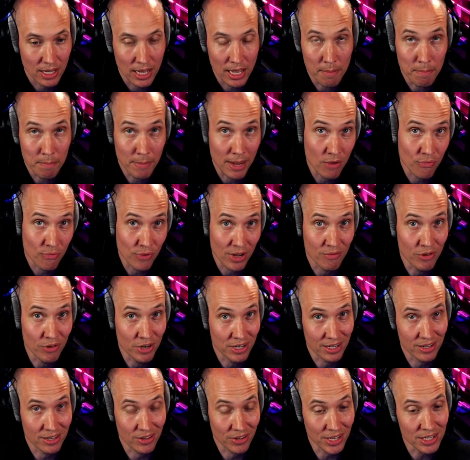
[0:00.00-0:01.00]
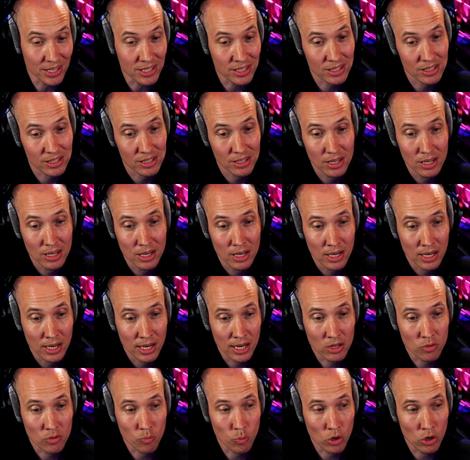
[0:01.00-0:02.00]
My favorite, at least.
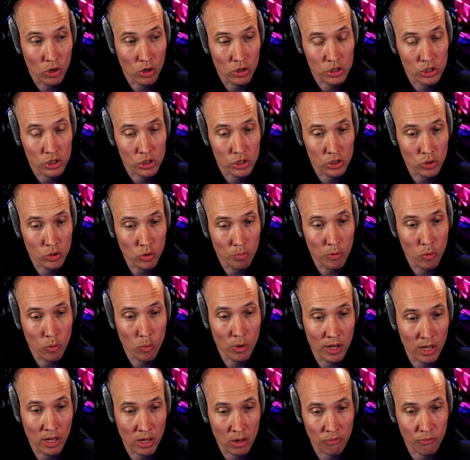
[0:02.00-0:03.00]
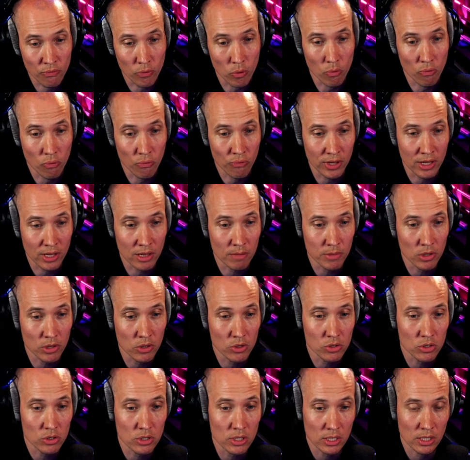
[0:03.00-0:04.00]
It works super well for film
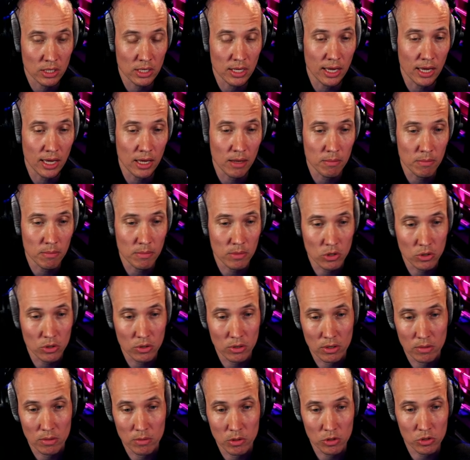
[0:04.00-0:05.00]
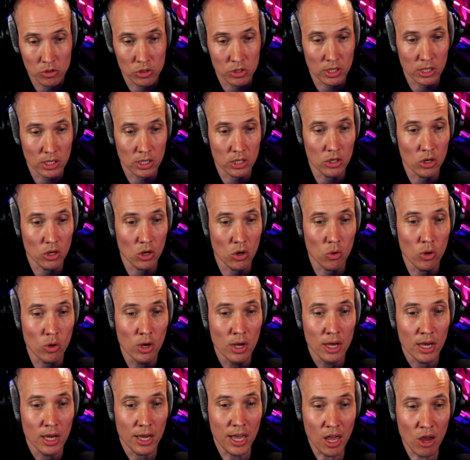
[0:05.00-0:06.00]
music, game music,
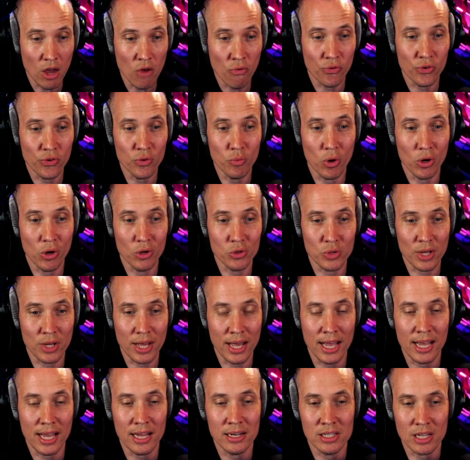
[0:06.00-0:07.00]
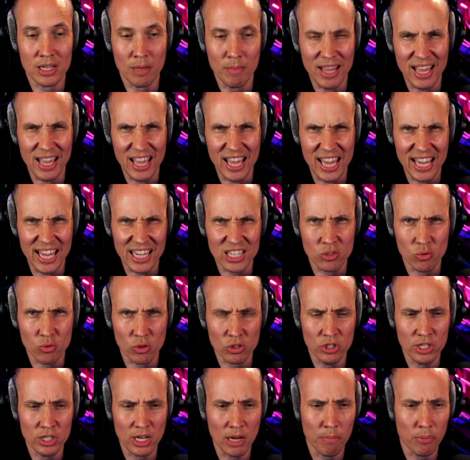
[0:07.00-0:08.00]
If you want to add some extra
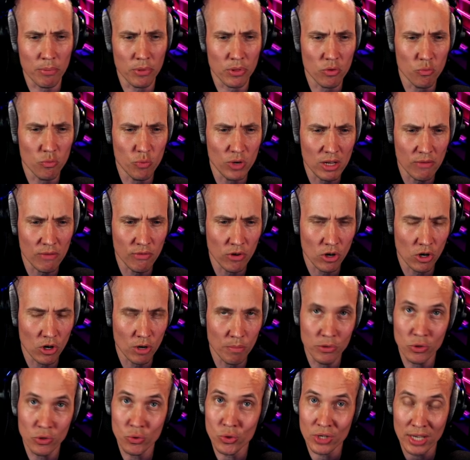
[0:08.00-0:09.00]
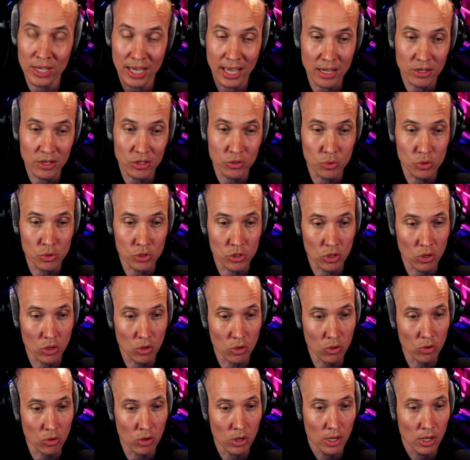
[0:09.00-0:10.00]
depth and reverb, you can do so.